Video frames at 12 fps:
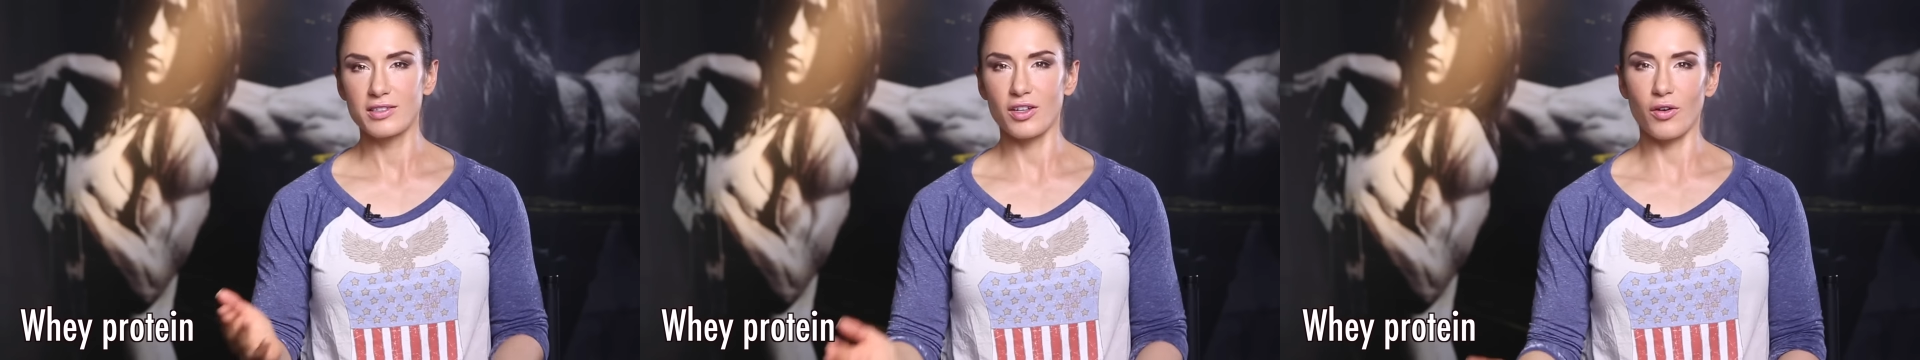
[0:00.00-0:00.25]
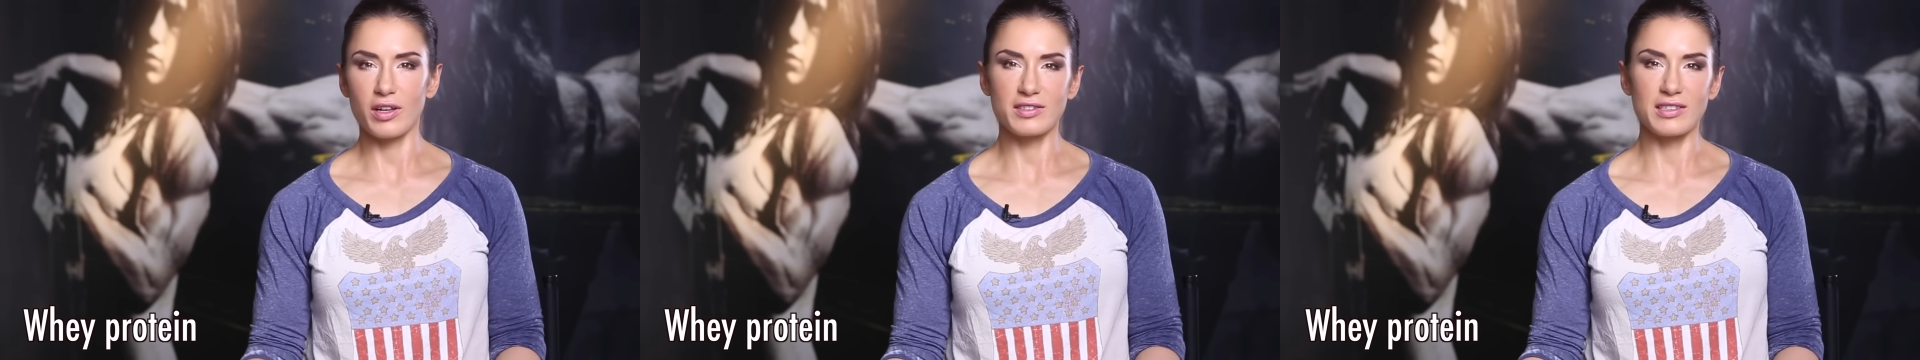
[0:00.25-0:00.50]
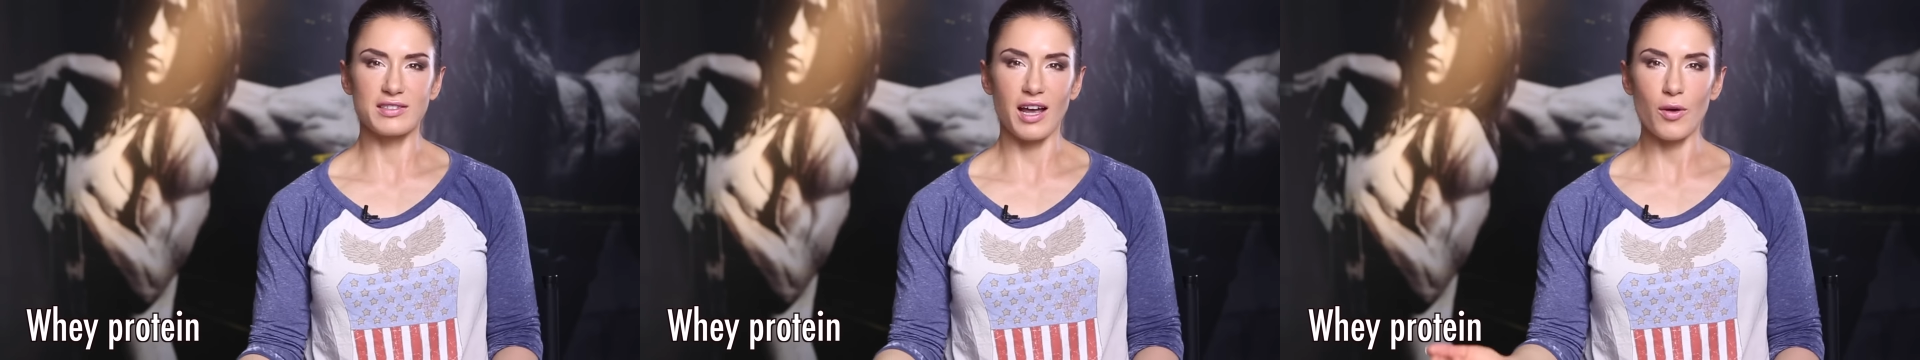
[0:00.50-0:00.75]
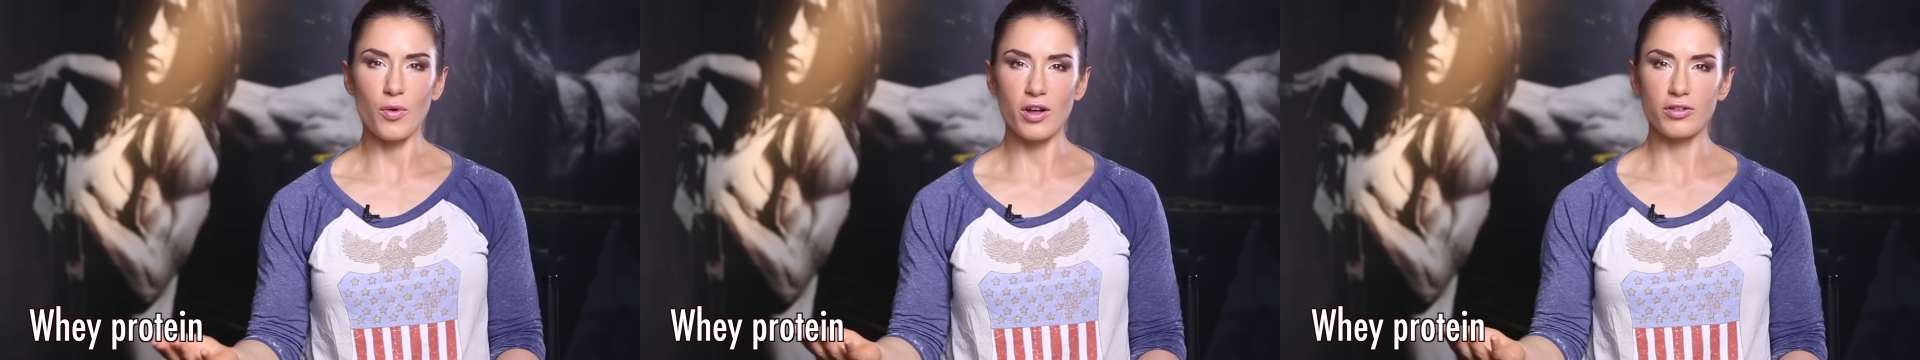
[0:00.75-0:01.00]
So since
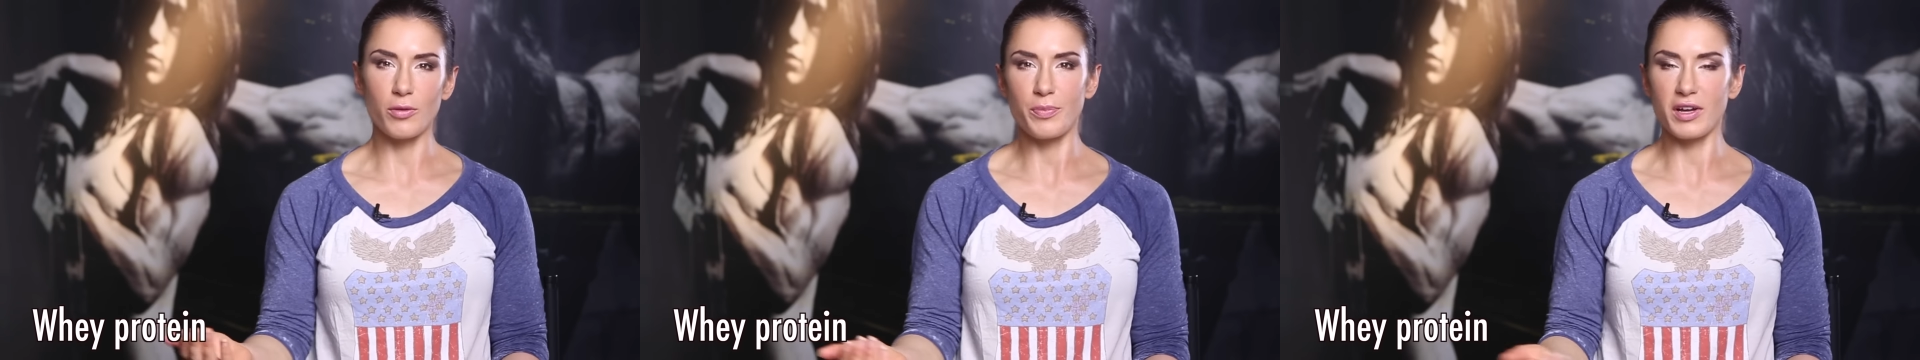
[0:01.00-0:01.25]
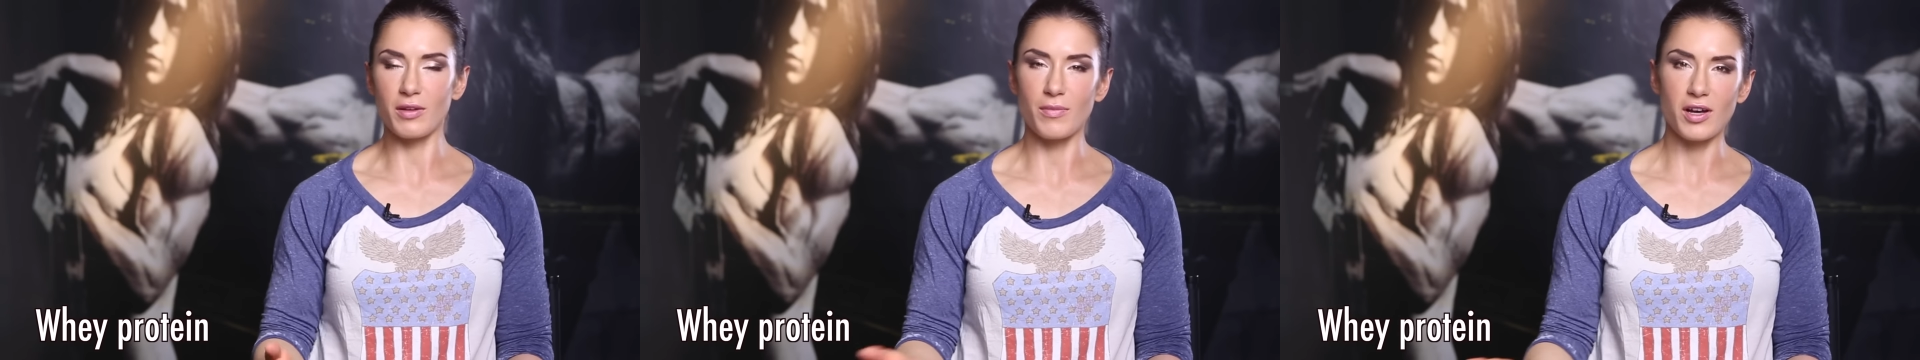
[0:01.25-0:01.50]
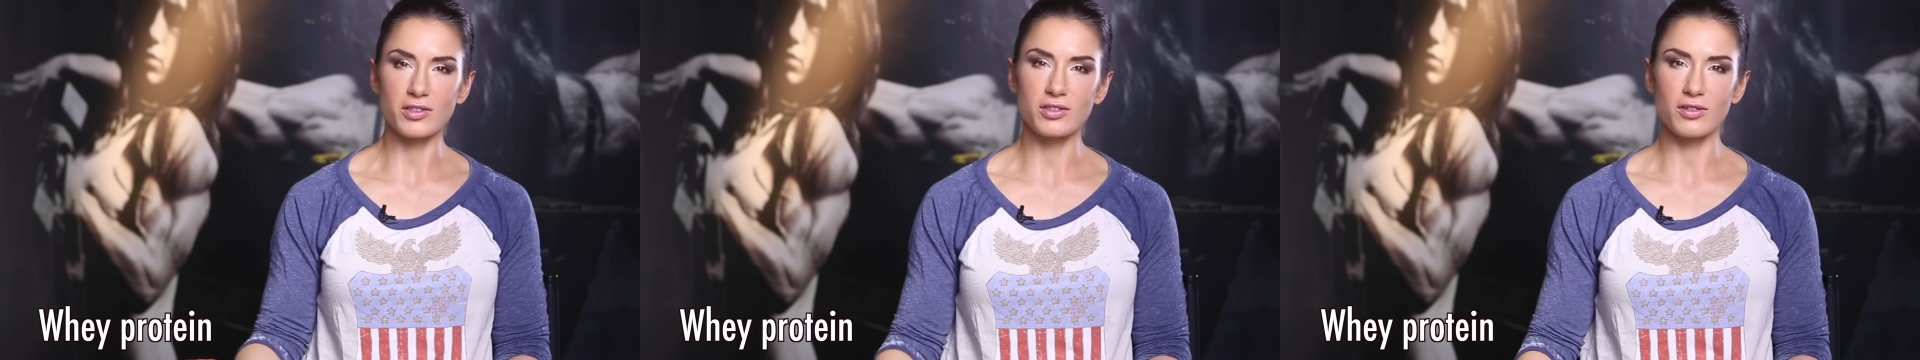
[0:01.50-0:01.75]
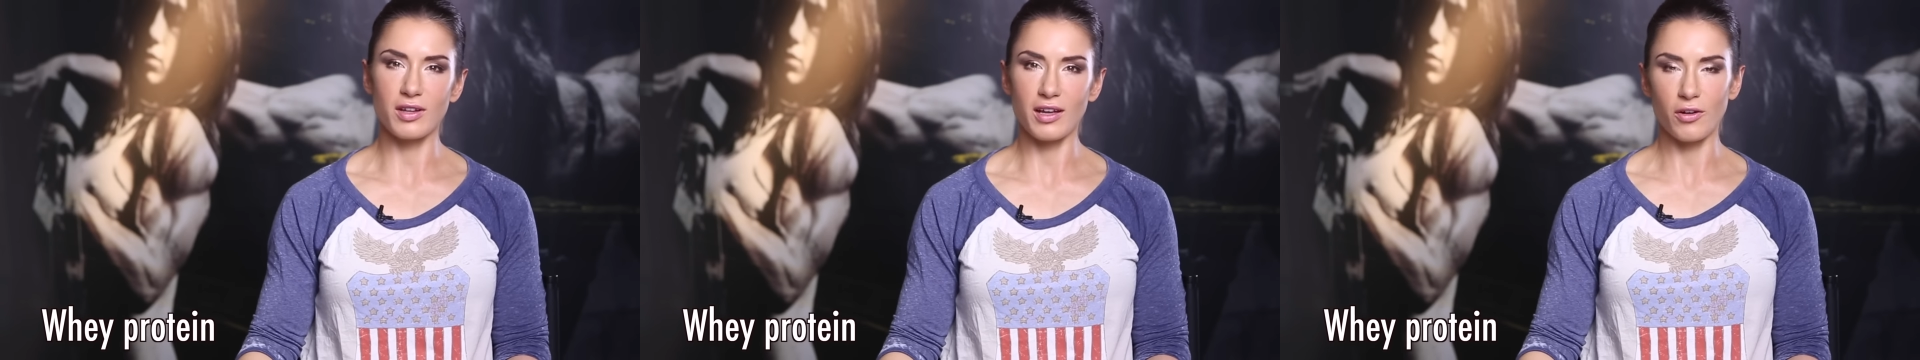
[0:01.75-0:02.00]
I want to build
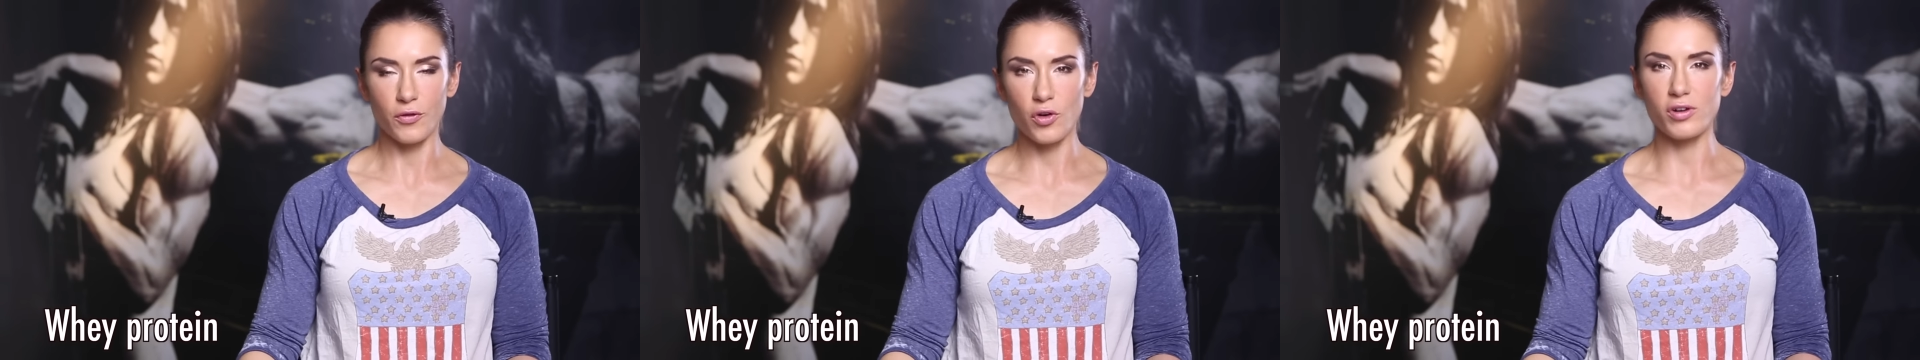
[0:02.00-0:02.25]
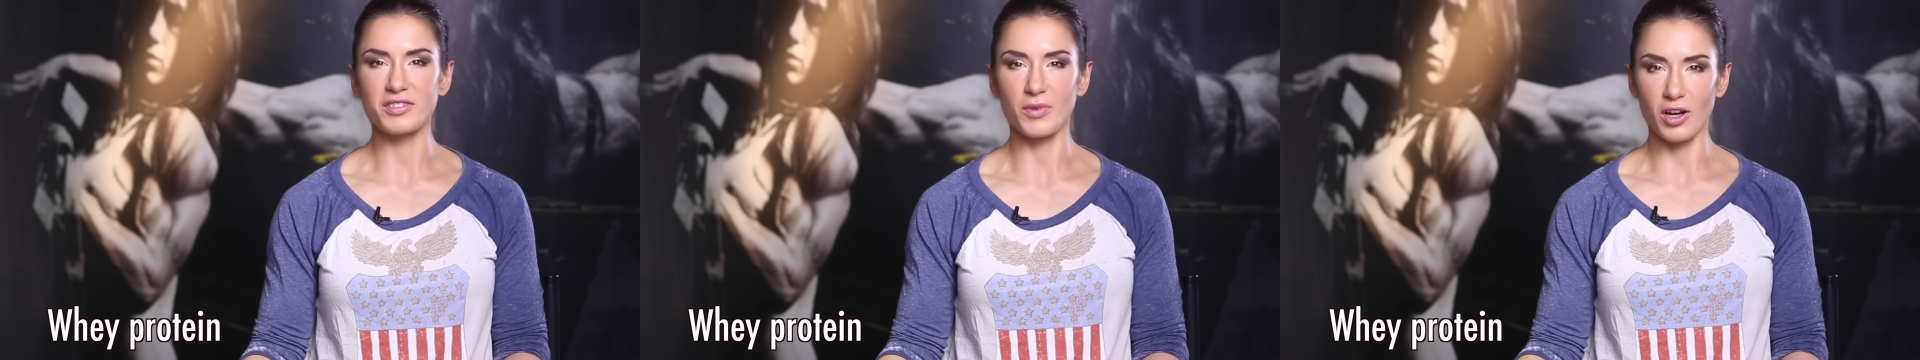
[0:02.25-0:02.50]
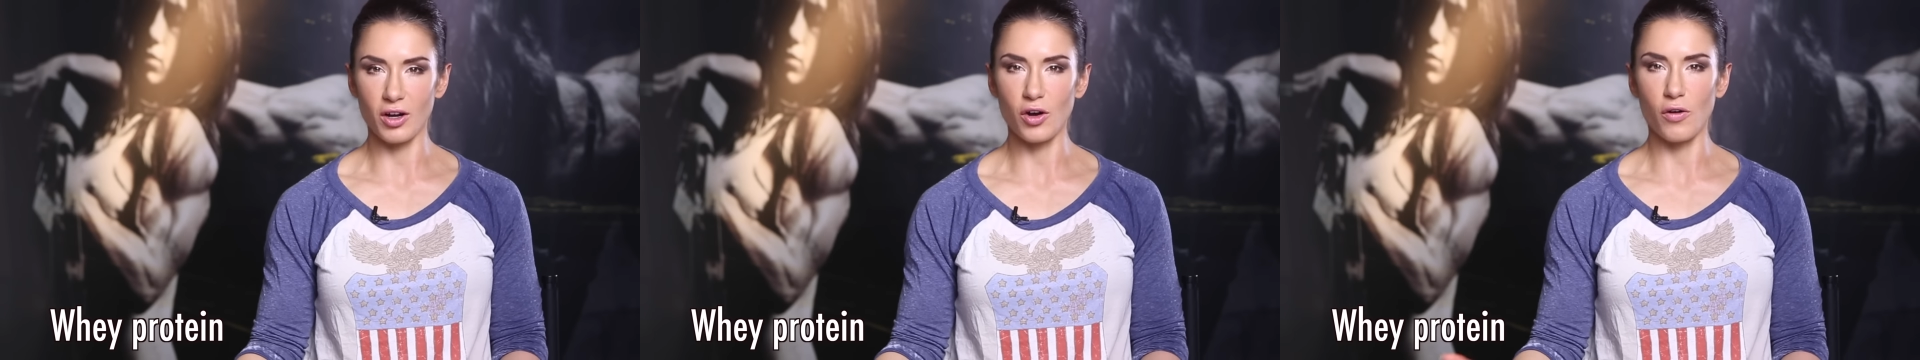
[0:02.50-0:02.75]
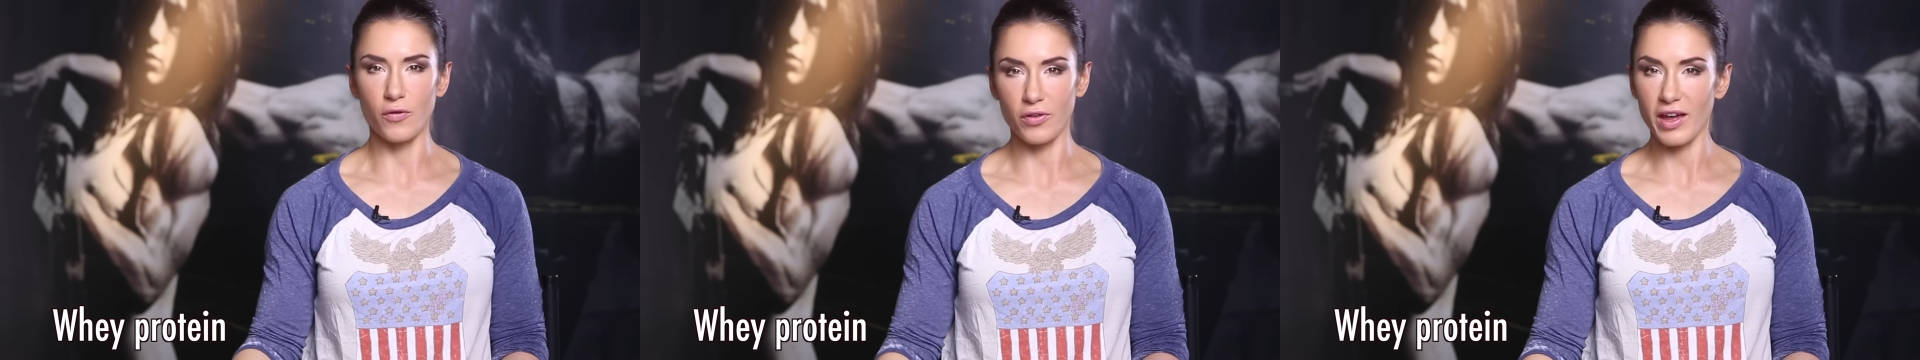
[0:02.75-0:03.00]
muscle, then of course I'm gonna
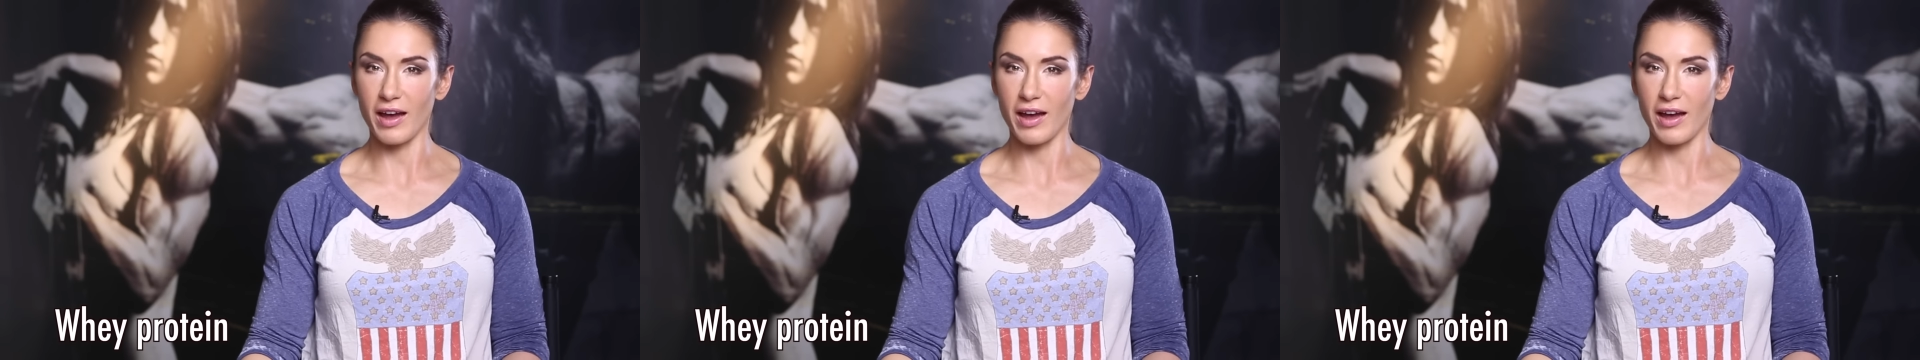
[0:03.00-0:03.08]
go for